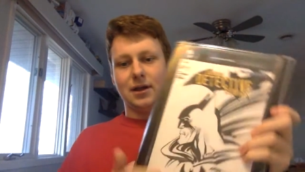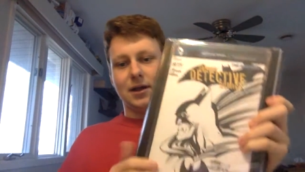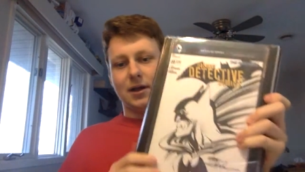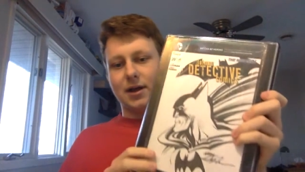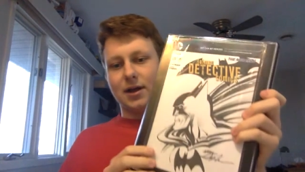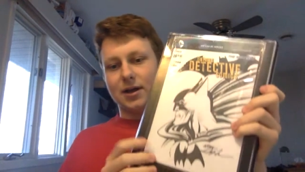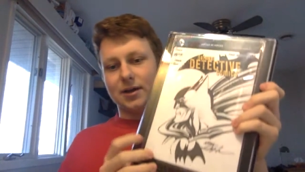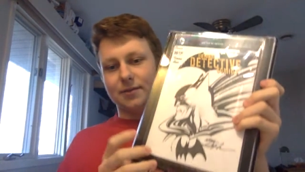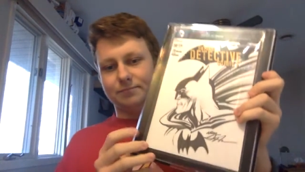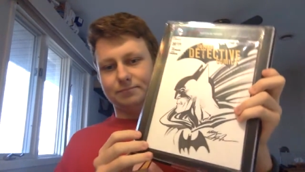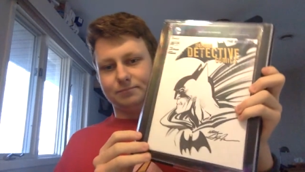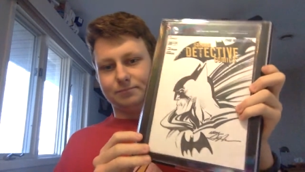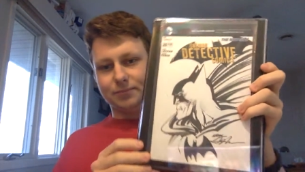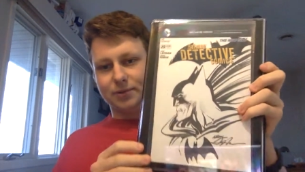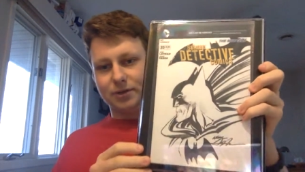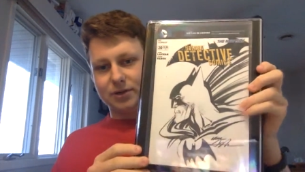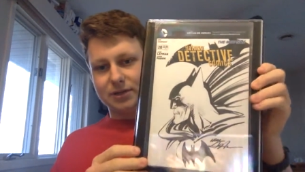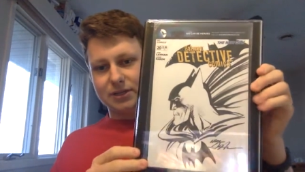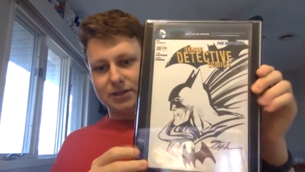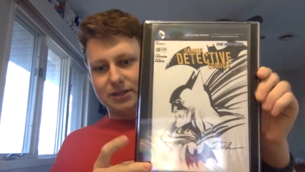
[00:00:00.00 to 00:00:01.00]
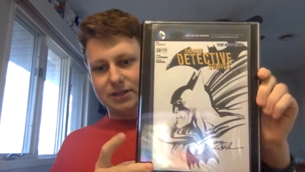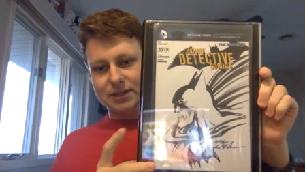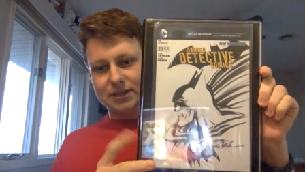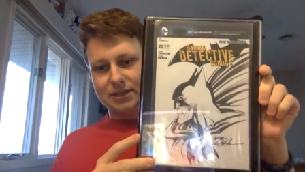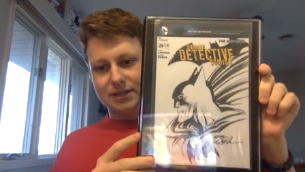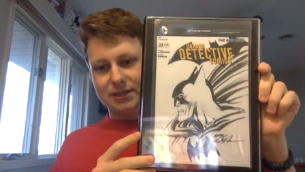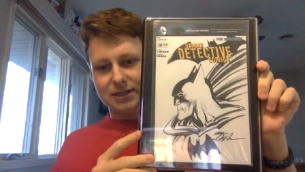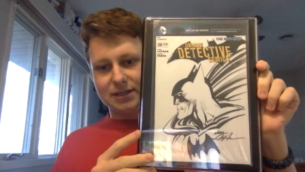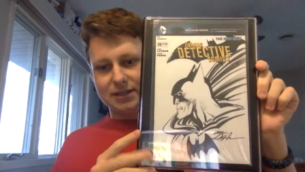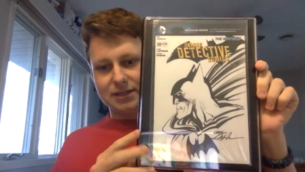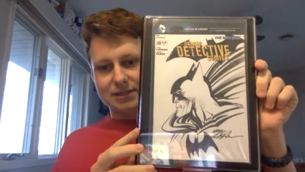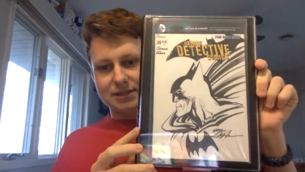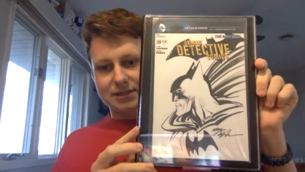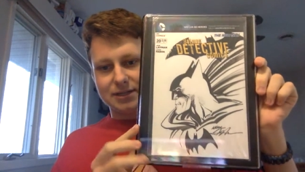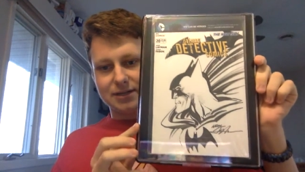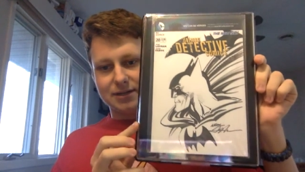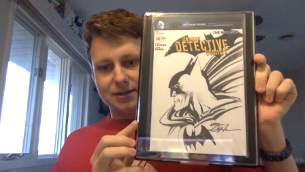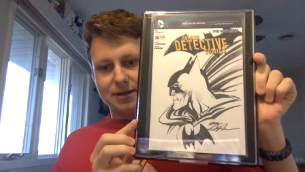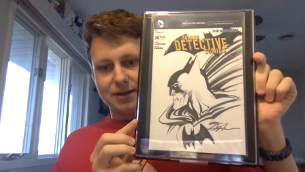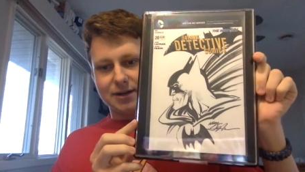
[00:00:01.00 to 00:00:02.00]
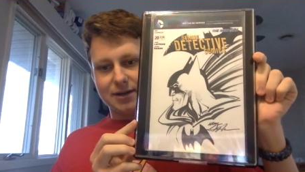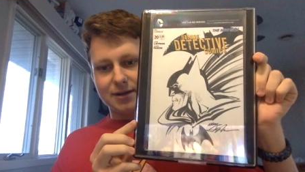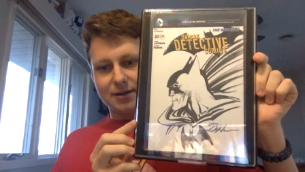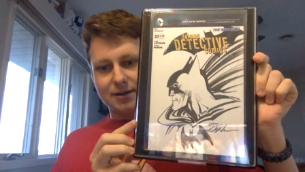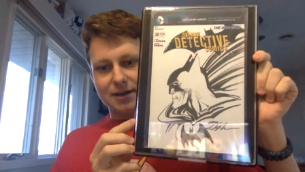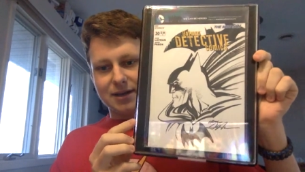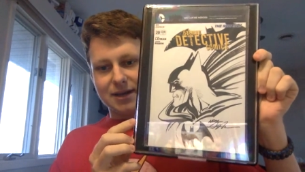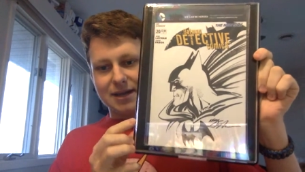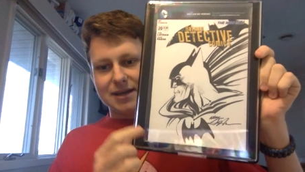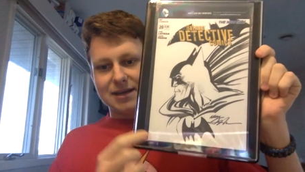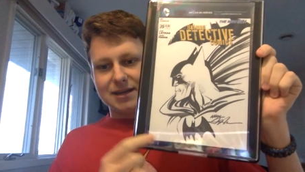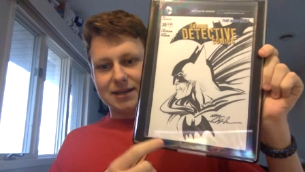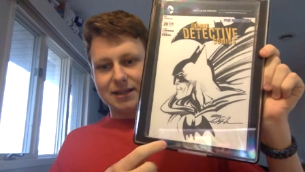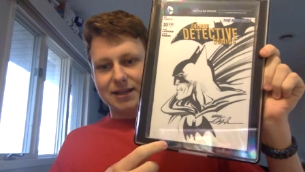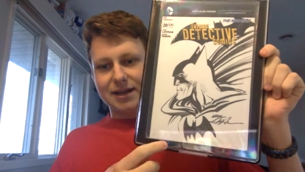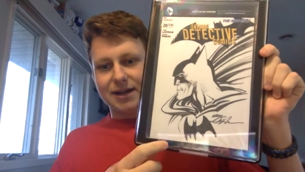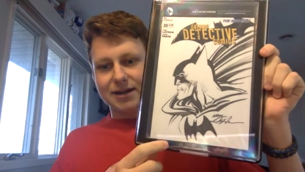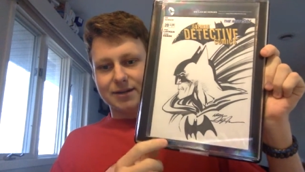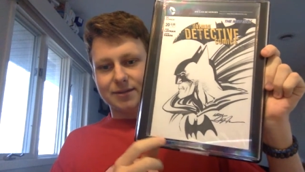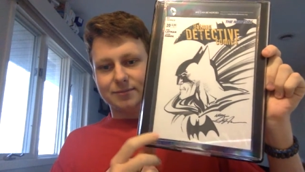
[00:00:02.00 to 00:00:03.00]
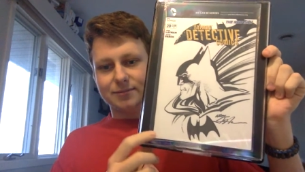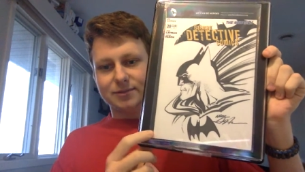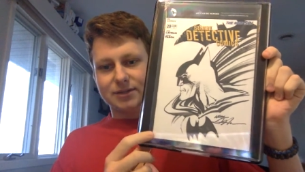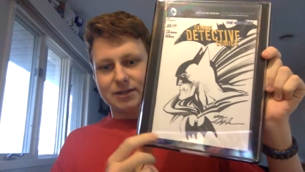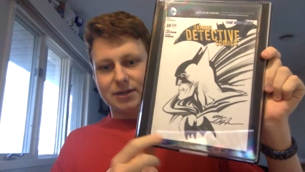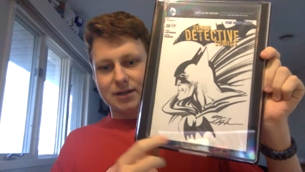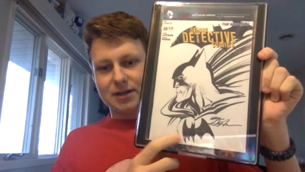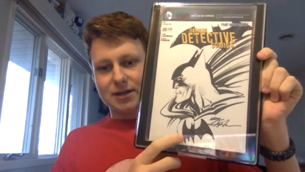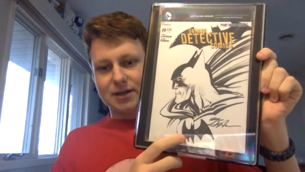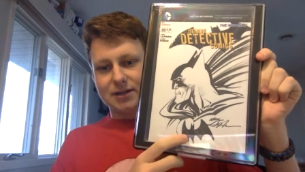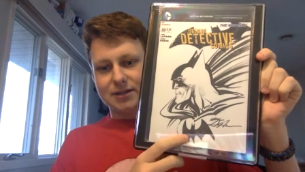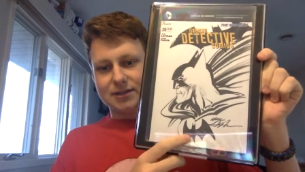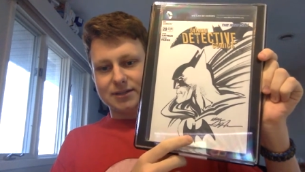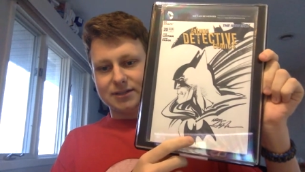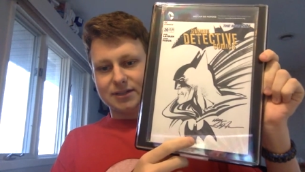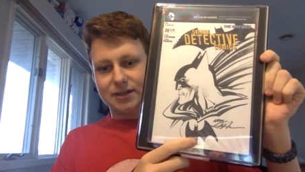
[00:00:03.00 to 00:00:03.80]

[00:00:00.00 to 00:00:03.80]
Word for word: I put it in, in this there. Uh, Neal Adams, uh,